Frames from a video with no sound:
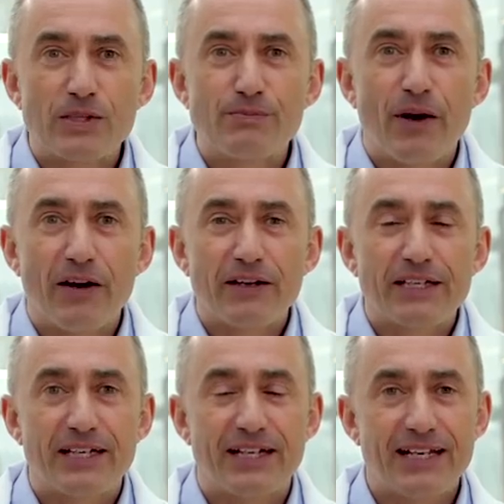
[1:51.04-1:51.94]
We use
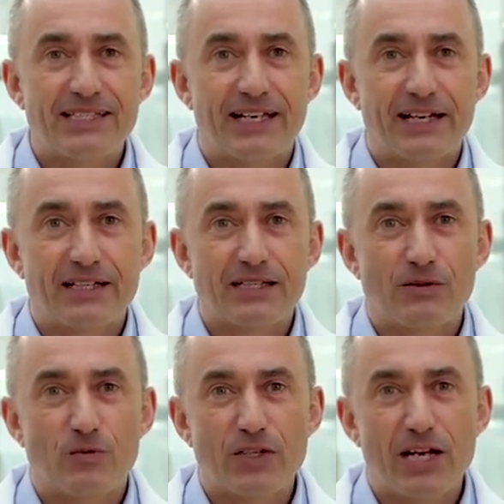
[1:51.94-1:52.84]

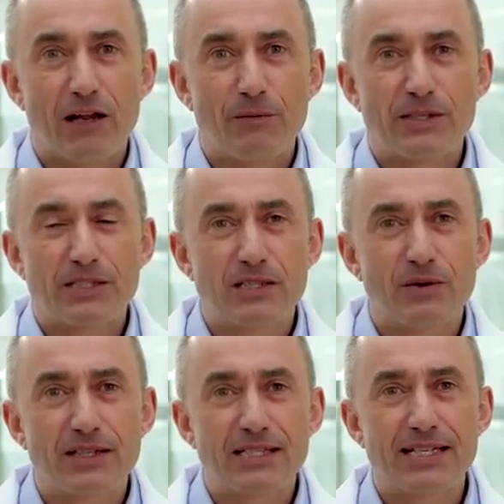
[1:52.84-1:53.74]
biokinetics, which help us
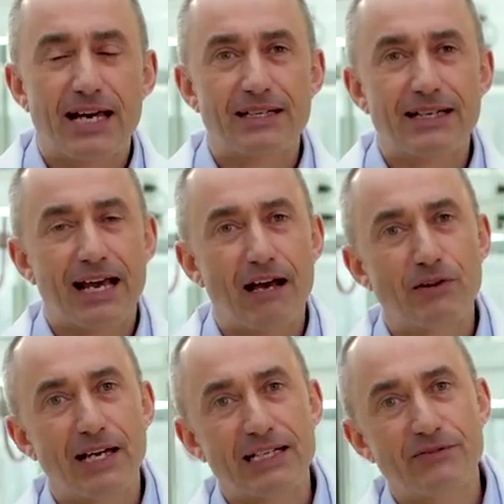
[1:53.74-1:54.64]
to understand how
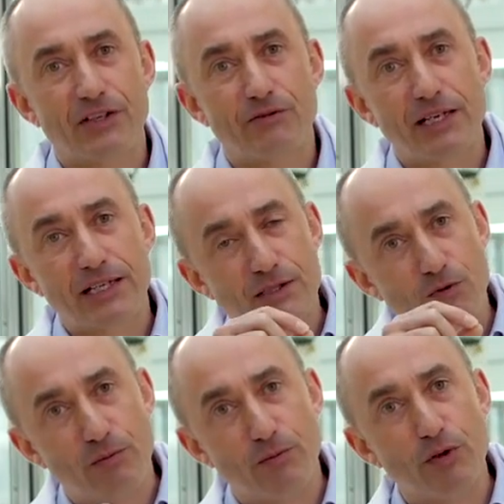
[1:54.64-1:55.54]
the active ingredients
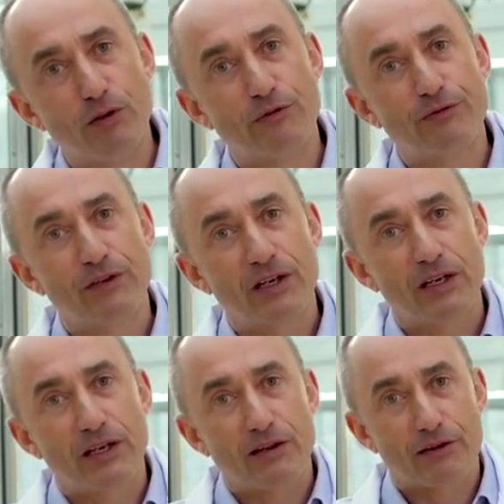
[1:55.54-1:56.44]
will move
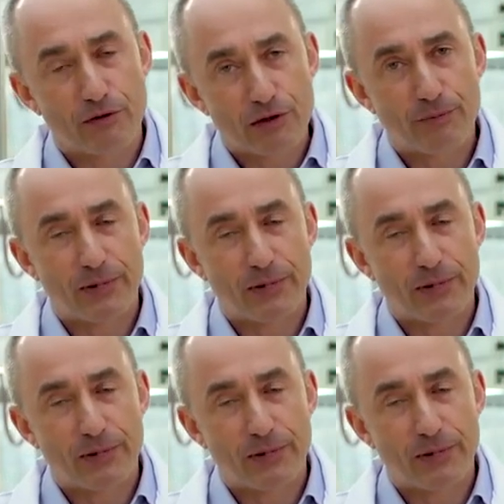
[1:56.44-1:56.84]
through the